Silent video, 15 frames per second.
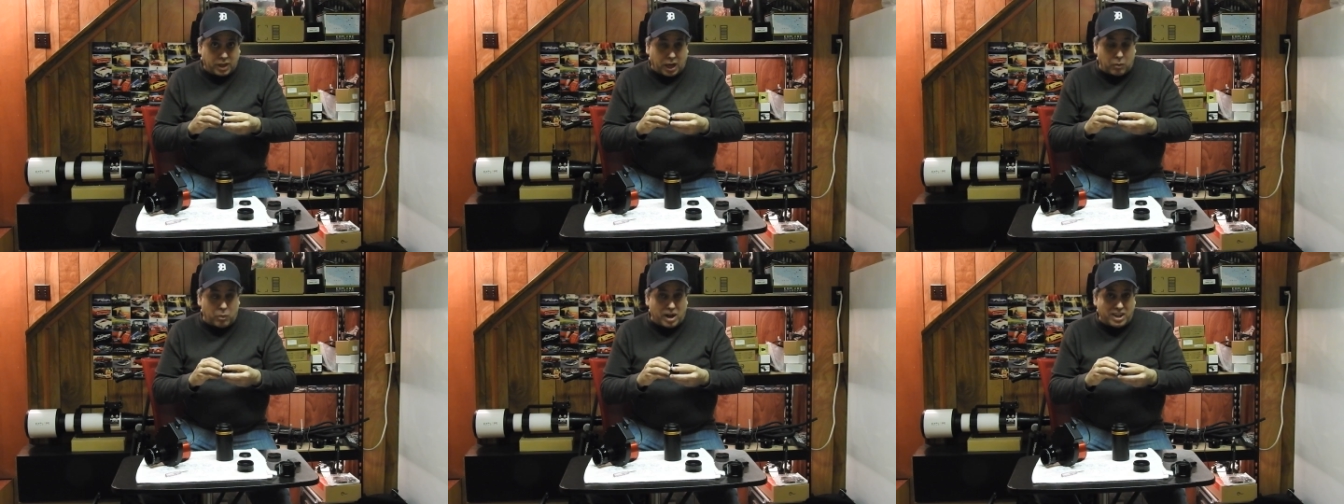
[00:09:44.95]

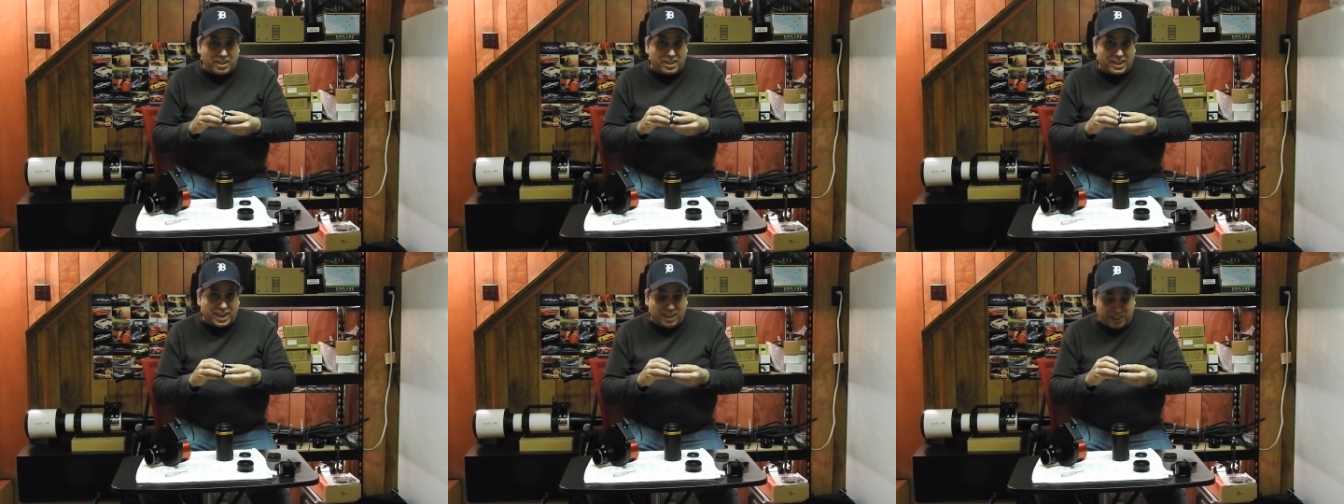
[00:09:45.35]
I wanted
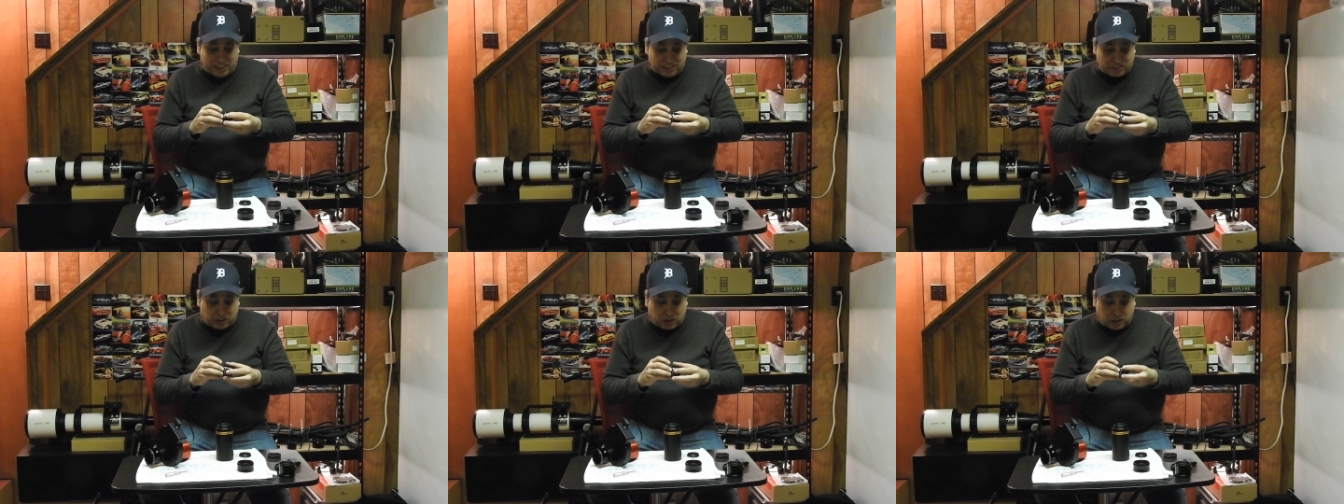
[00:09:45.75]
to get it
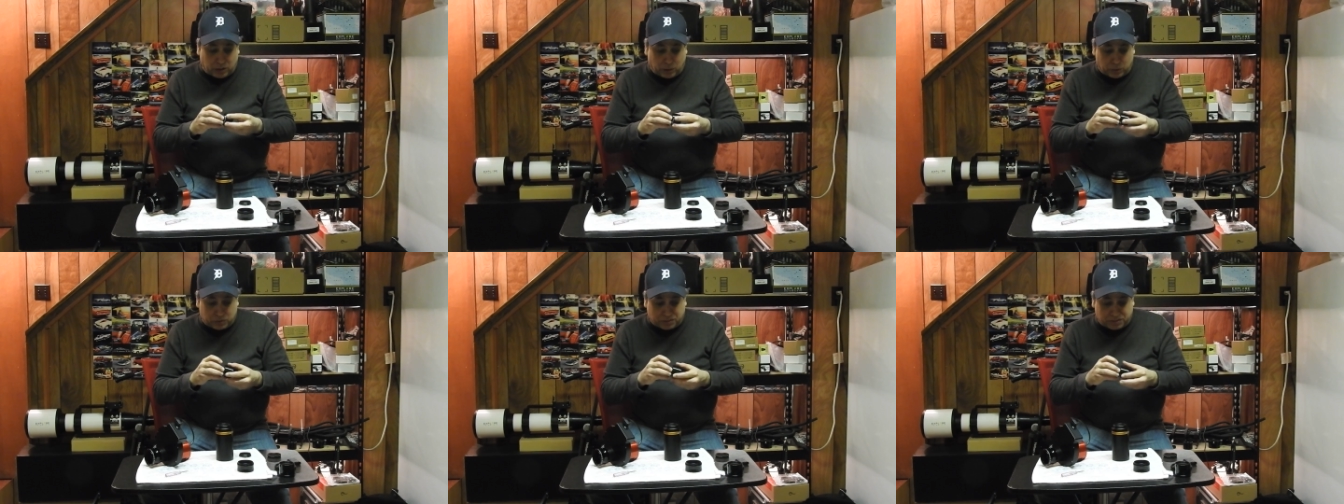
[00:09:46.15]
as
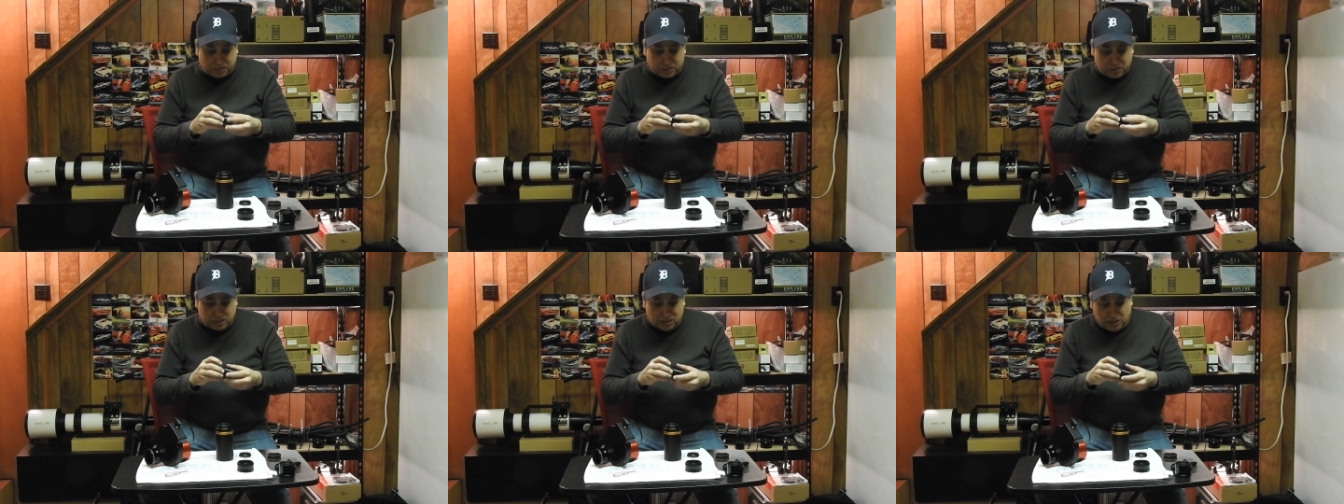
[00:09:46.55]

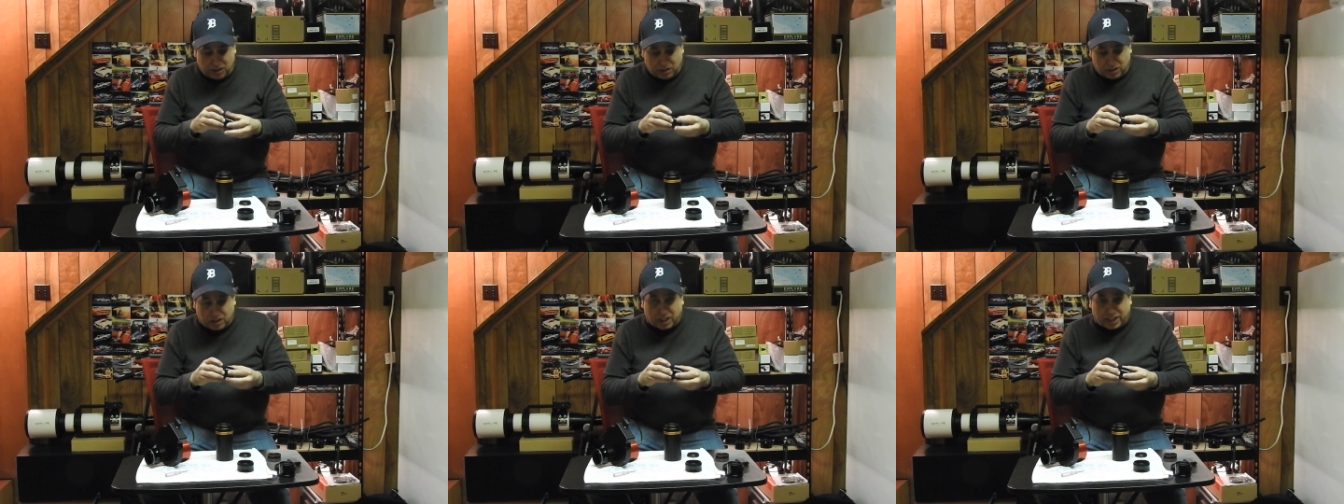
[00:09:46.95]
close
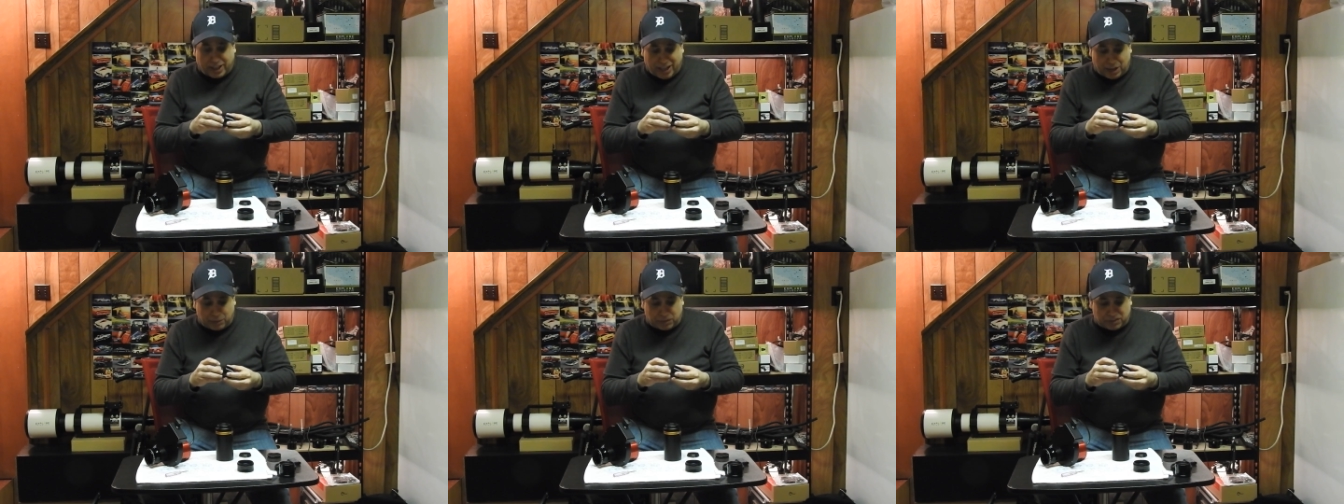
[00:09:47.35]
to the
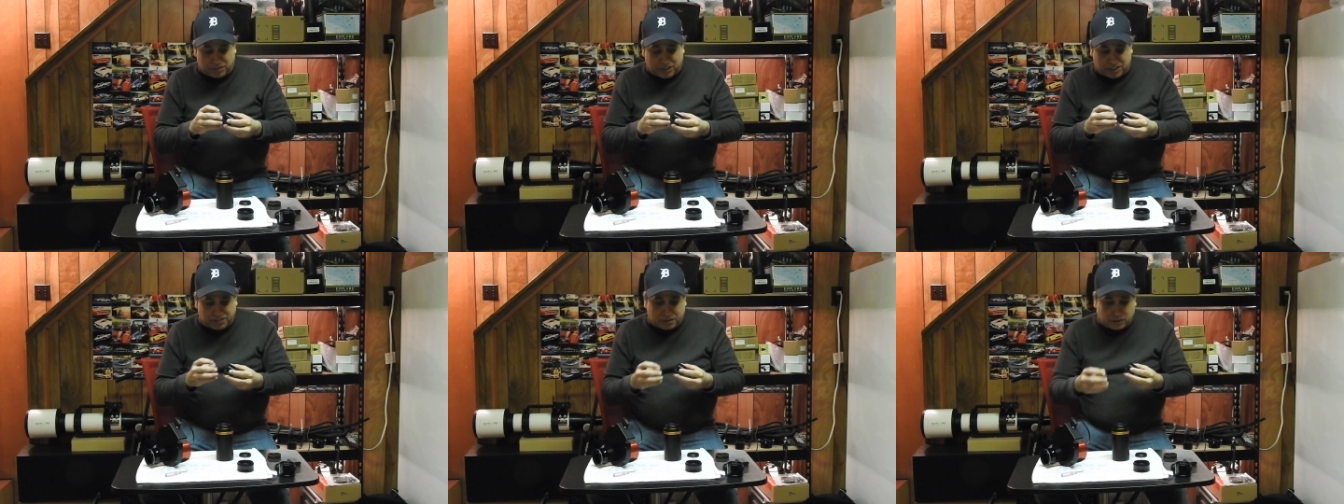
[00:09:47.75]
camera
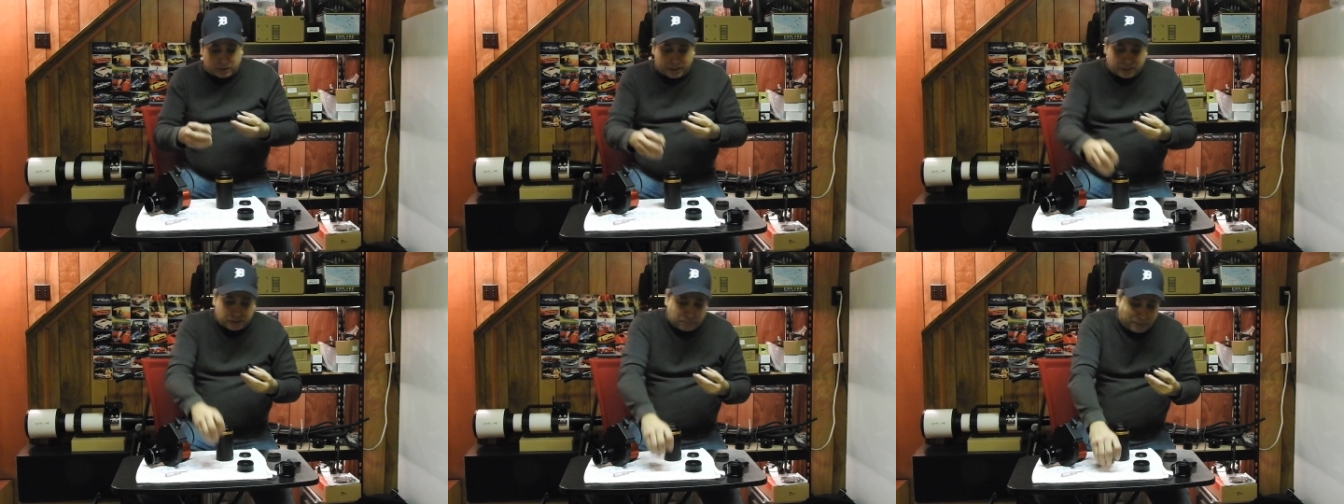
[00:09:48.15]

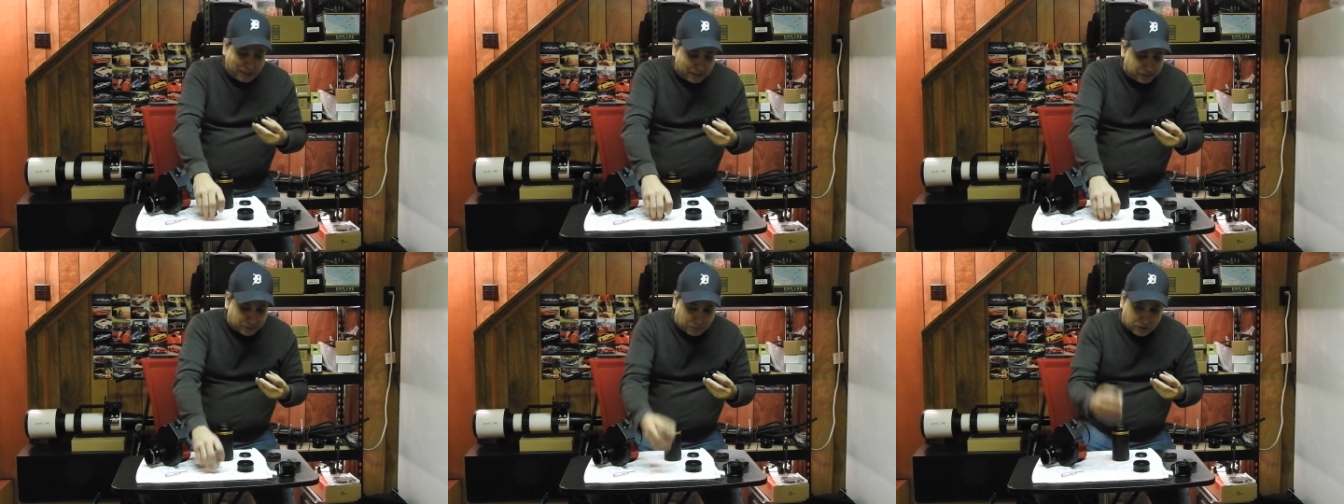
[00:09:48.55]
sensor as
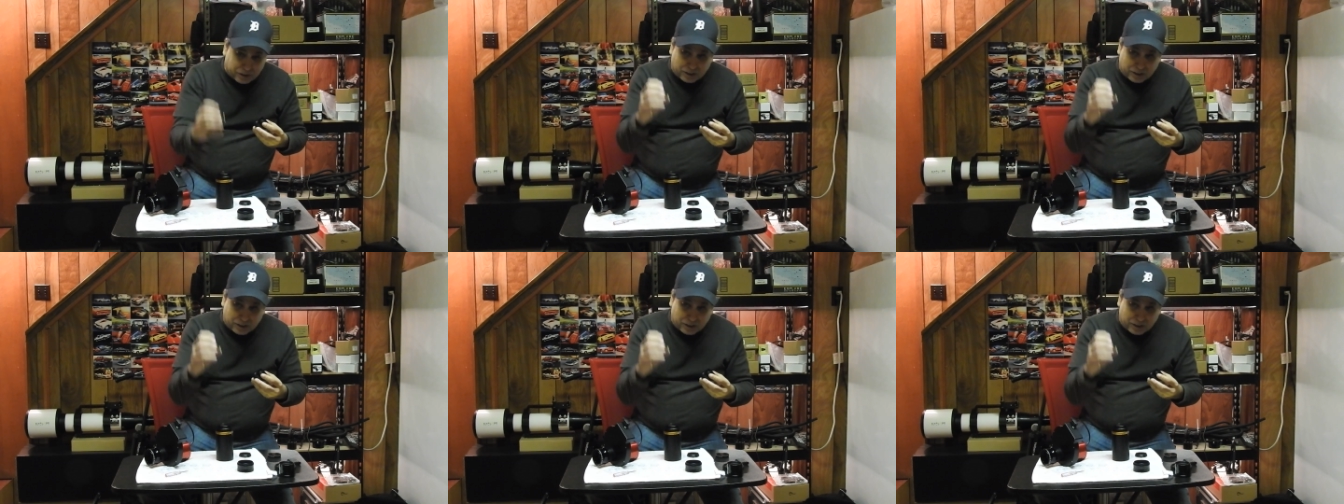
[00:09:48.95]
possible.